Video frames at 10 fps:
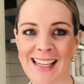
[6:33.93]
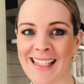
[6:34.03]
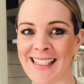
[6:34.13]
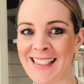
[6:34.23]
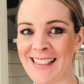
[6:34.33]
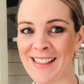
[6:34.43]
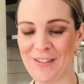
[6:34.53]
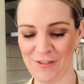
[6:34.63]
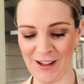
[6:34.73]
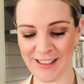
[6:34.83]
in
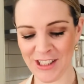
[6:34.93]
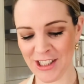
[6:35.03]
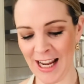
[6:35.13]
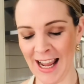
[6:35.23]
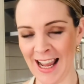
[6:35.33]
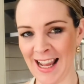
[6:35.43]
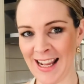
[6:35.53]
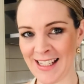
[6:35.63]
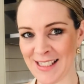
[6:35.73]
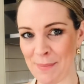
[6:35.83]
French,
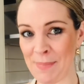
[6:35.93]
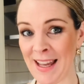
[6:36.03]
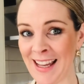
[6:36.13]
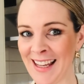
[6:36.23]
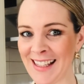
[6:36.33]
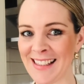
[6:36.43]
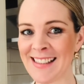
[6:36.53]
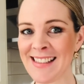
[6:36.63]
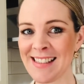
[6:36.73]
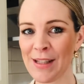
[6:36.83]
and
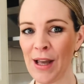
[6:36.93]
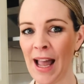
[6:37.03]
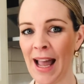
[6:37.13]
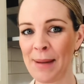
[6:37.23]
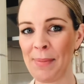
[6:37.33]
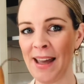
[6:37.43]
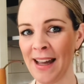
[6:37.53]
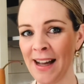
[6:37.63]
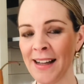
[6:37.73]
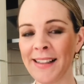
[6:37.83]
pears, a
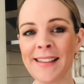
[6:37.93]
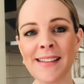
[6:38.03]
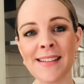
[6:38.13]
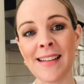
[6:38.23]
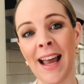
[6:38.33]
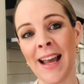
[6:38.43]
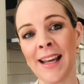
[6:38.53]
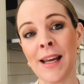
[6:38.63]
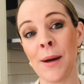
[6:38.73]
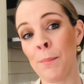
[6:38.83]
pear is
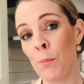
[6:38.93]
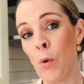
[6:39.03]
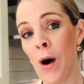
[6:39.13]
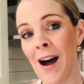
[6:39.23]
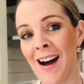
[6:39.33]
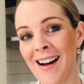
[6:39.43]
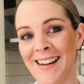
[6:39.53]
a poire.